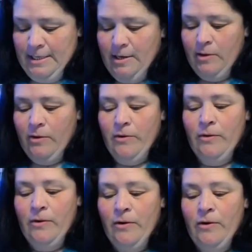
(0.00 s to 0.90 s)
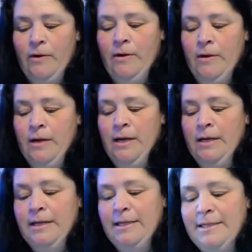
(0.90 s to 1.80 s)
oh,
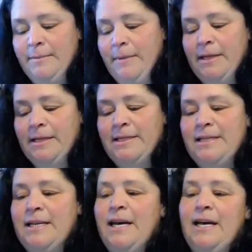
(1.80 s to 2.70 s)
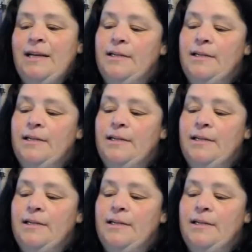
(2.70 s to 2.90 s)
they sent me the set.